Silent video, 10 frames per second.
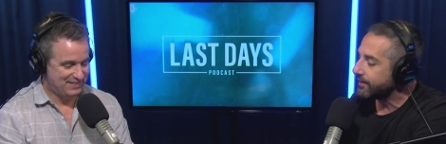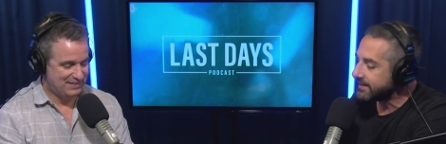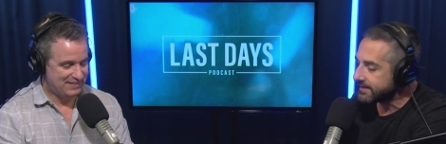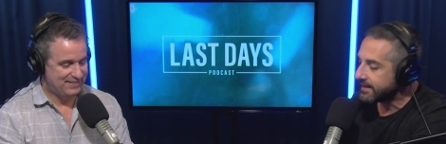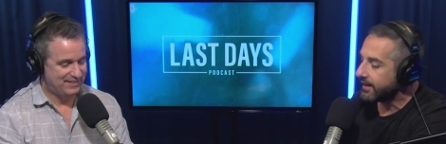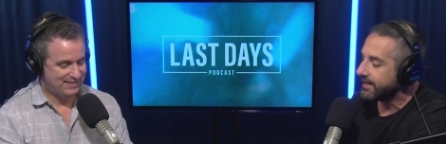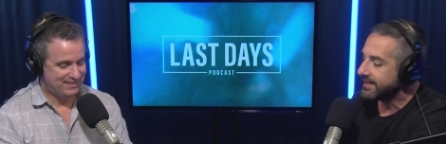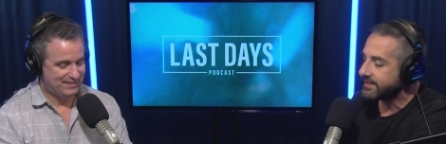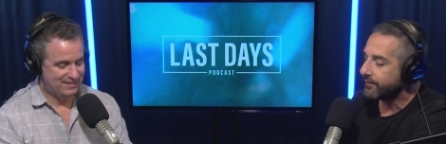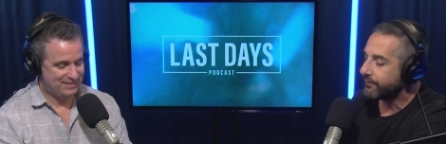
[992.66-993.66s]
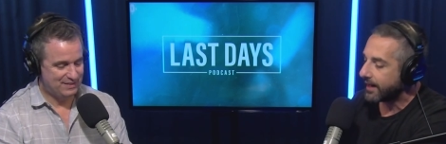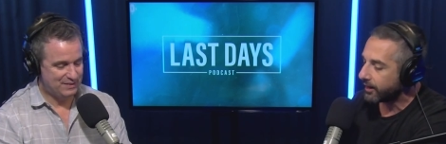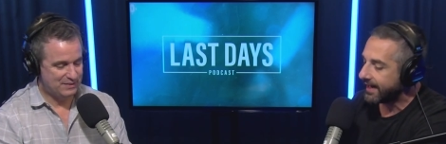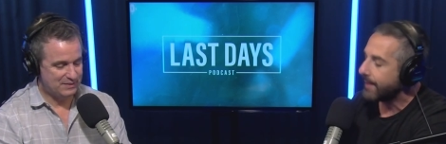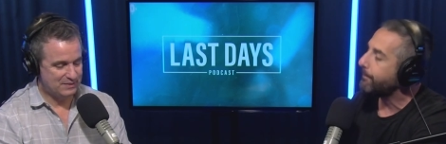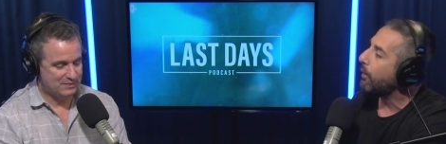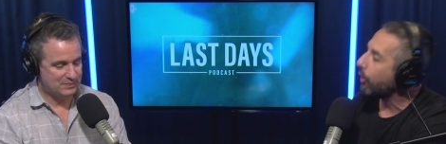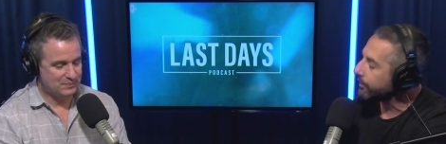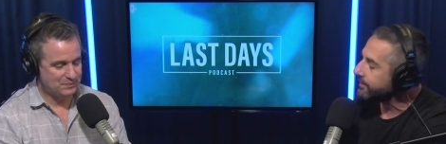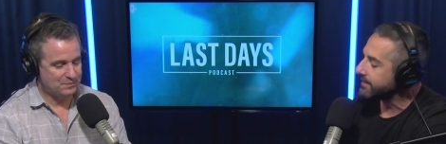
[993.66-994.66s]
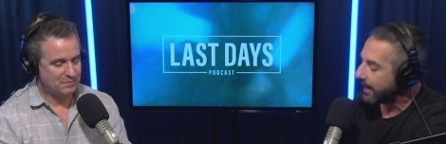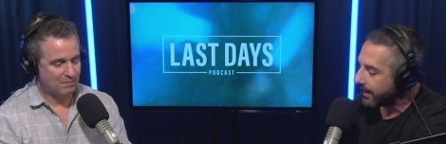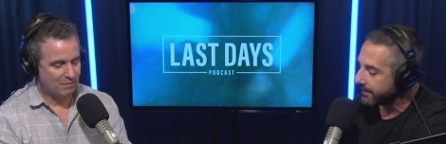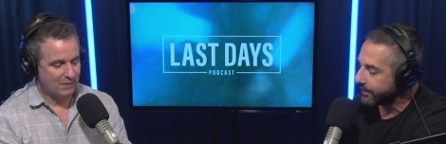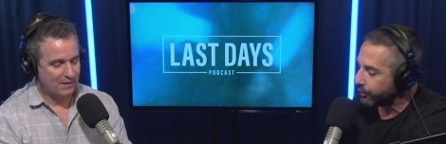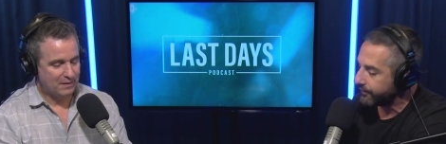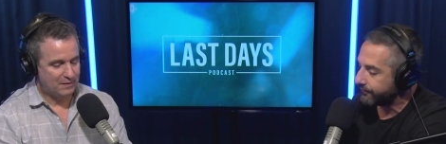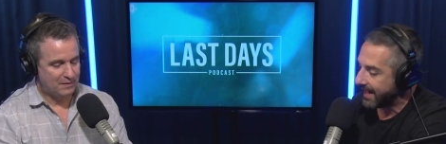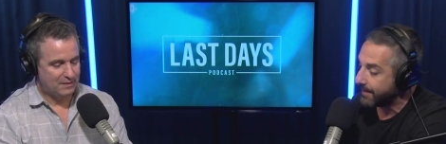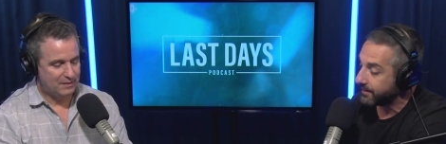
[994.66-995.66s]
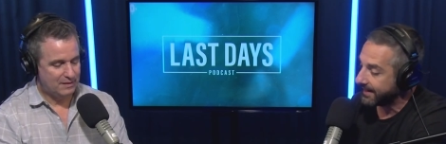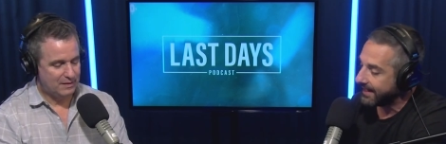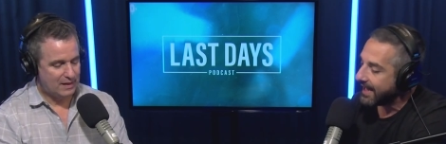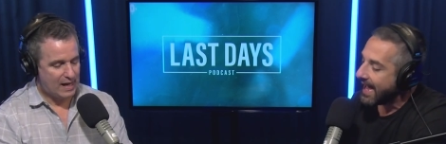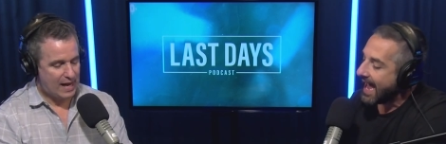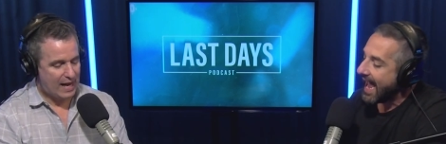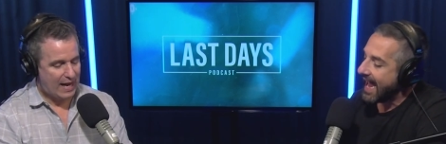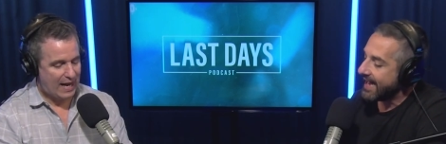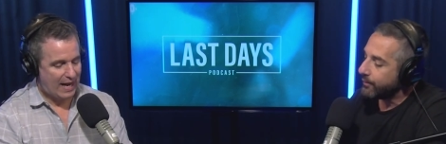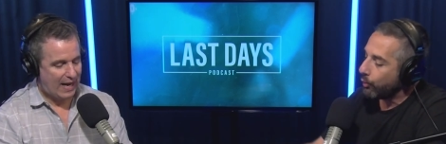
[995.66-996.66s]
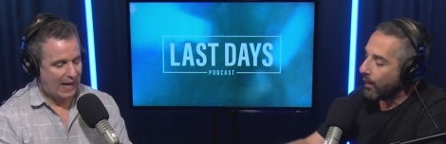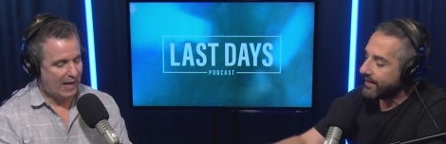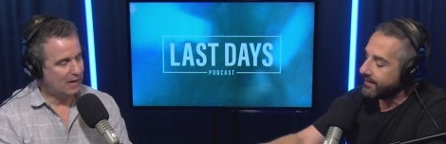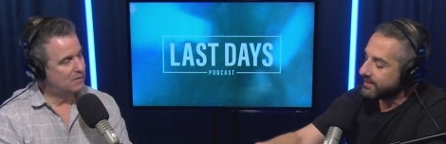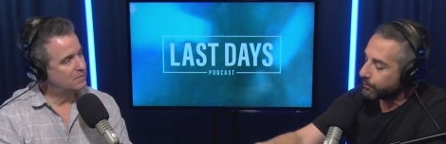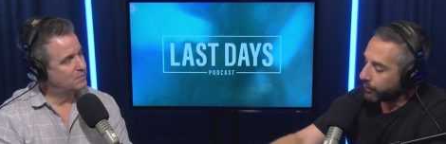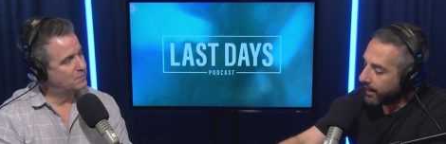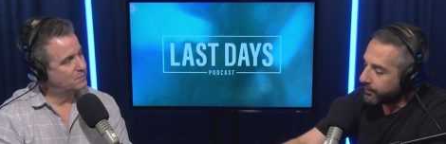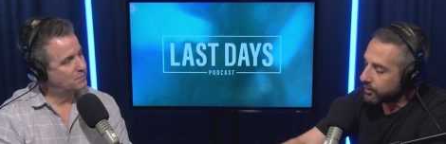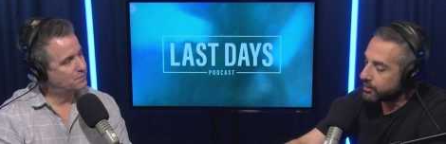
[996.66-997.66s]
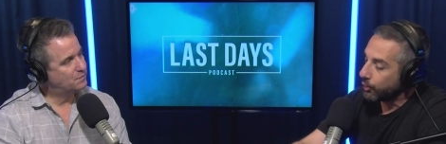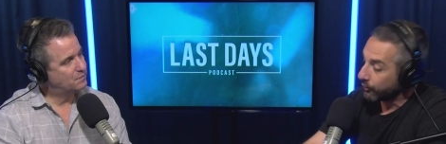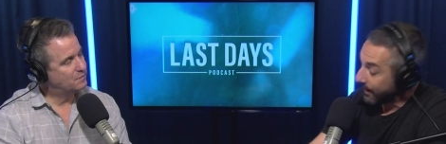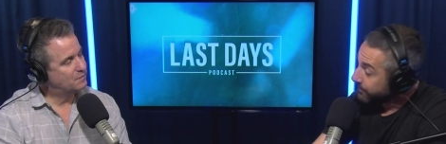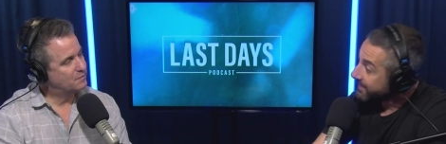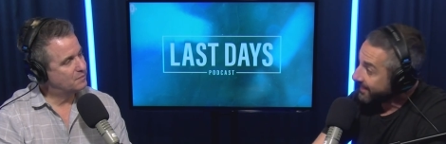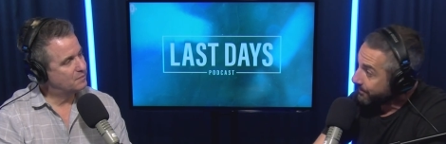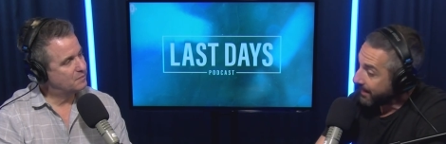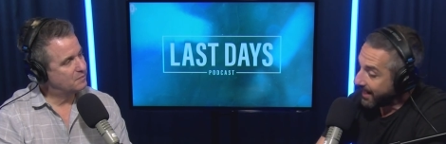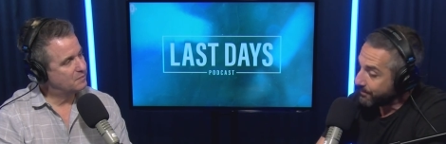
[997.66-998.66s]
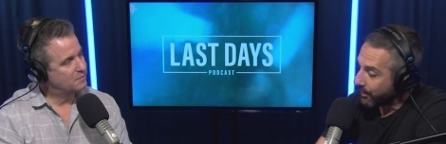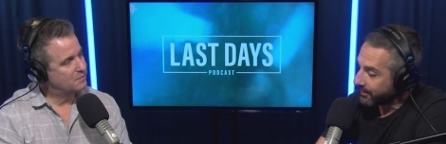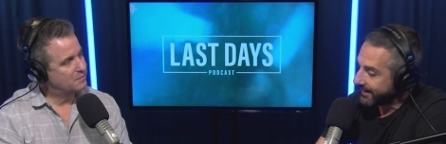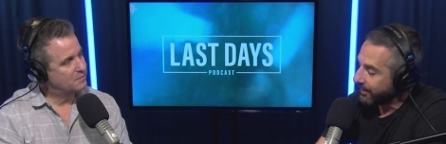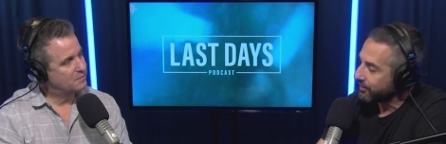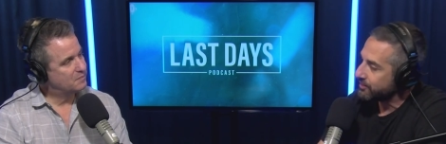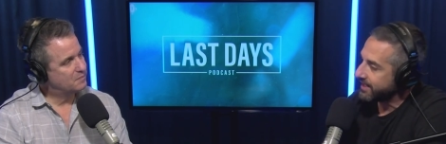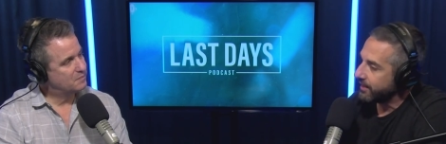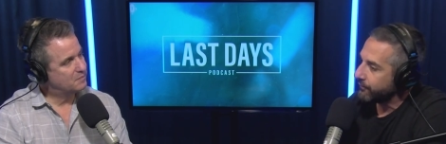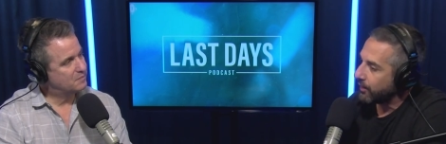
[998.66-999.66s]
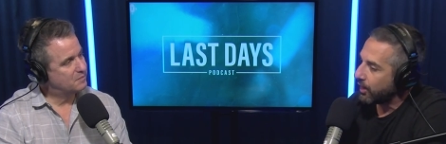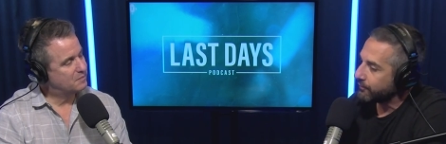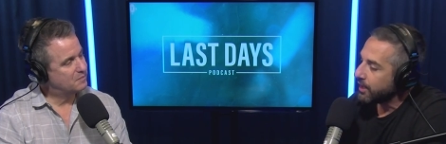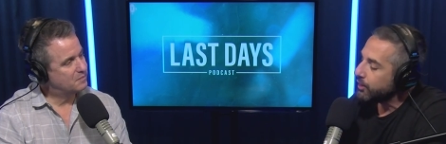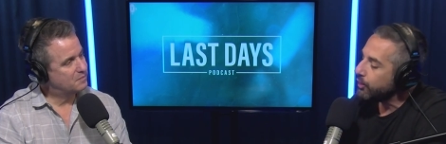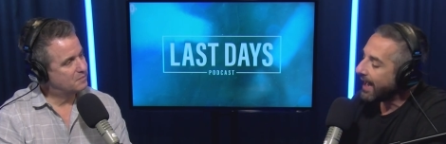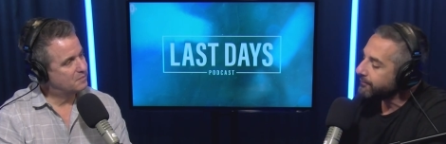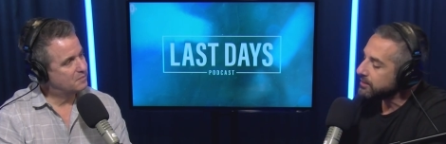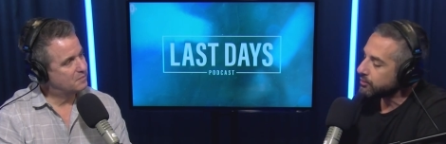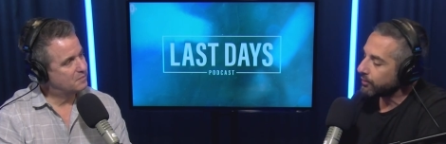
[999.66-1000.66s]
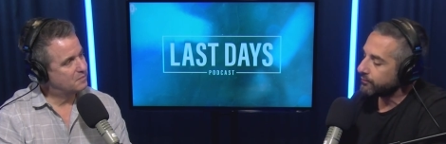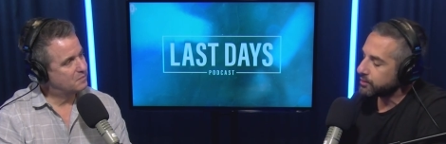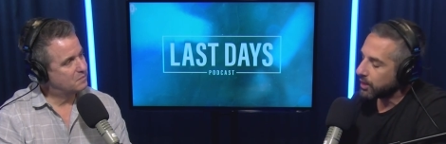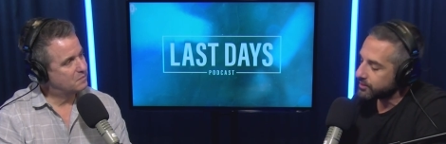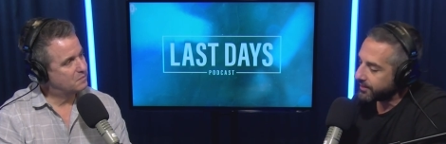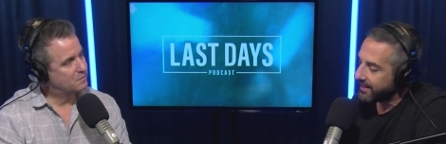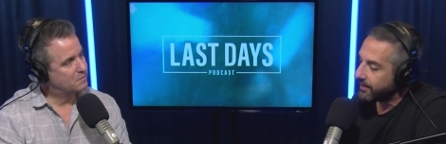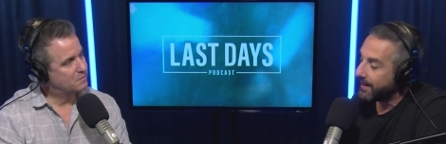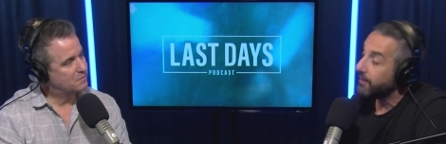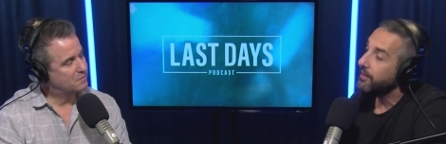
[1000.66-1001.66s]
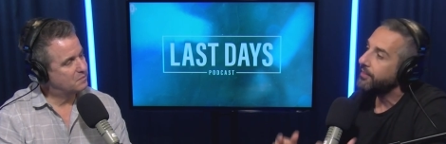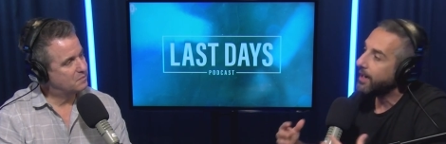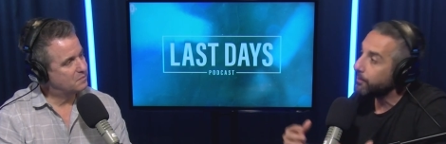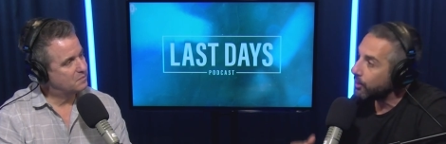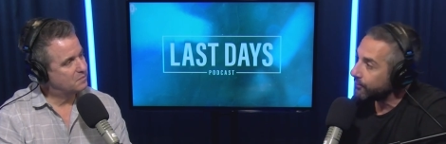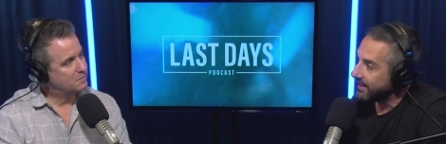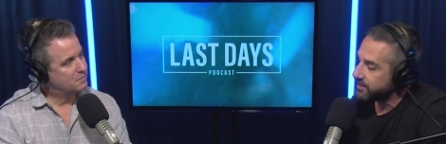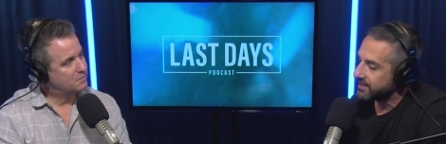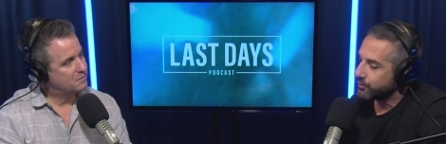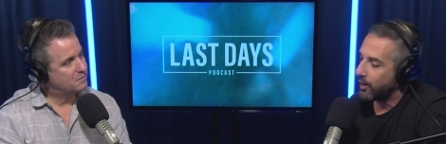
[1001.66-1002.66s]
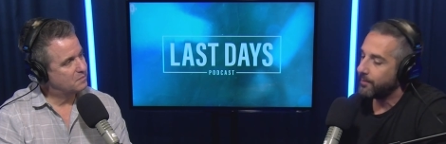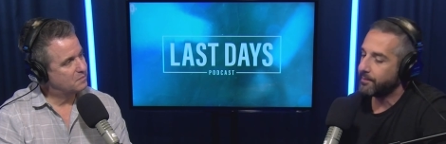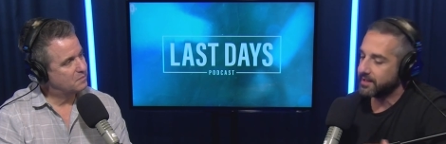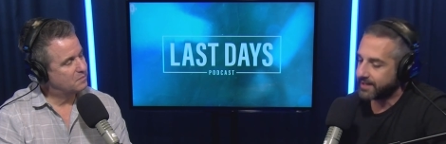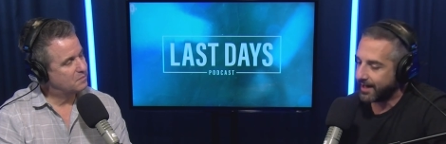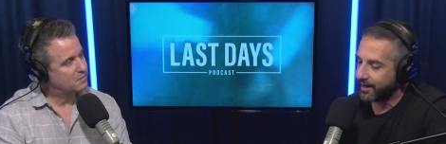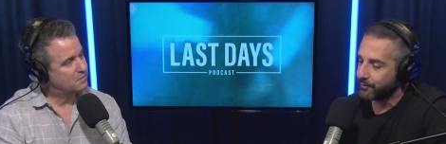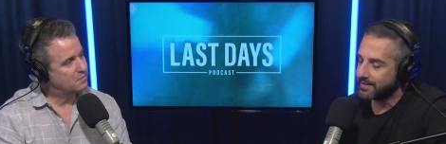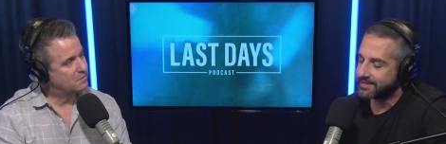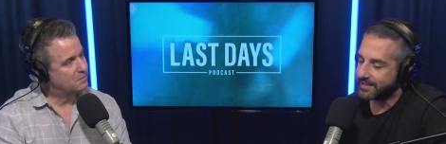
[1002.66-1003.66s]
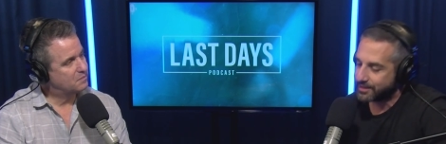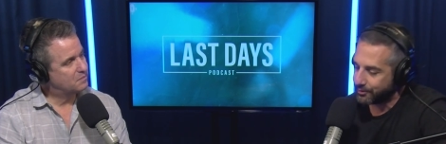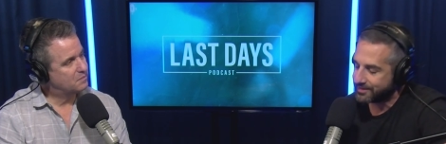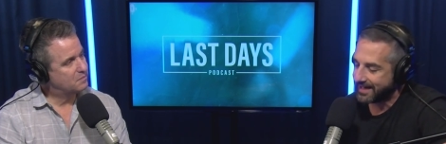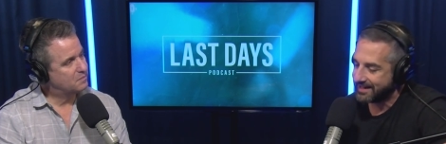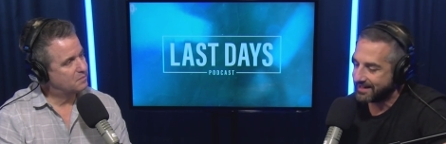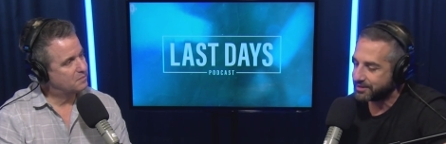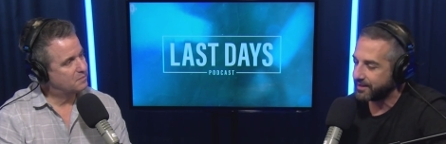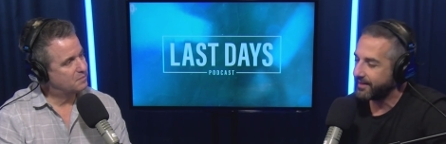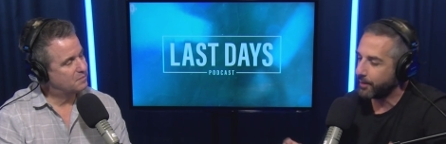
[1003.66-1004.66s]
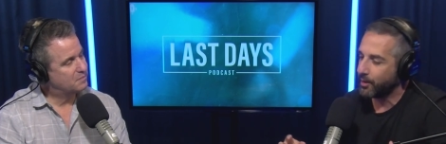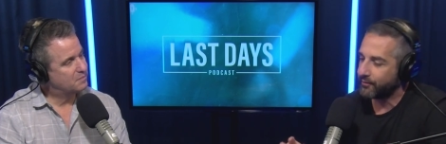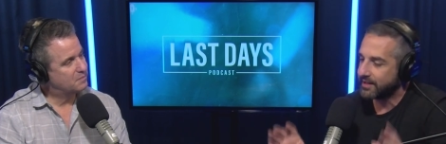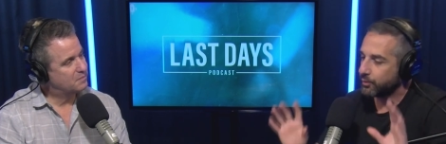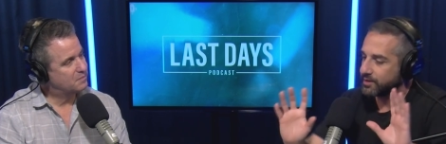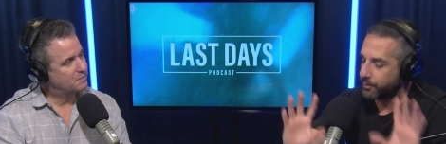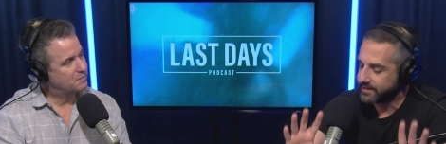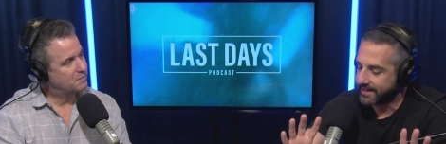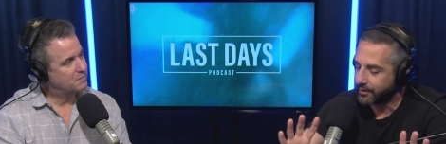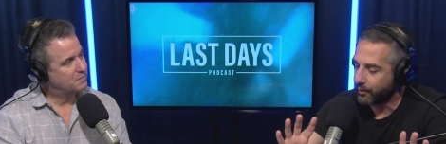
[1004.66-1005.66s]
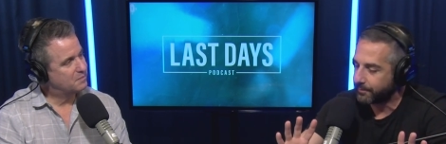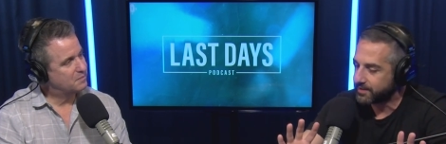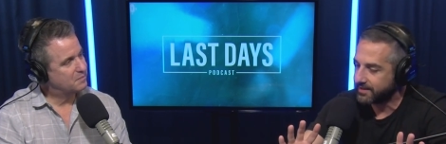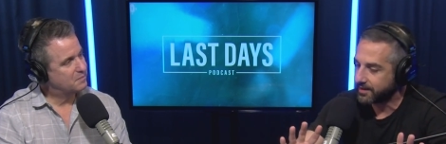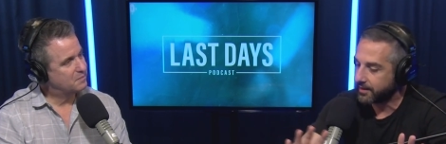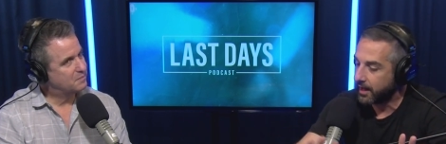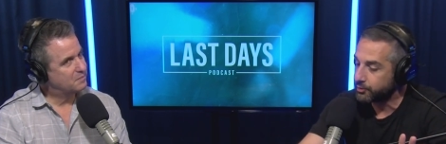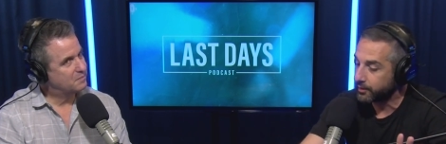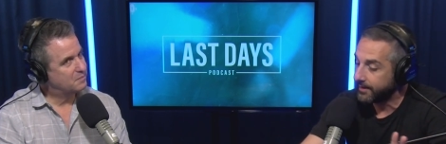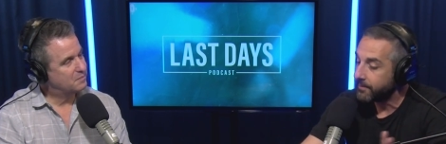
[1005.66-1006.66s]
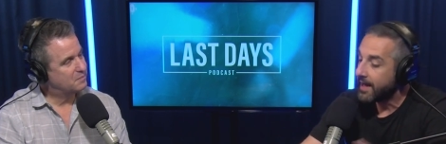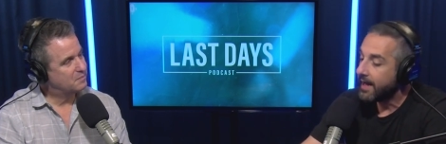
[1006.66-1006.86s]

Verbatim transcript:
Speaker 1: this is a this is a very important Hollywood family. And when these brothers, who were represented by Mark Geragos, get involved, you have to sort of start to think about their motivations as well. Remember, the Thai government said suicide initially. Their motivation was to protect the reputation of the country.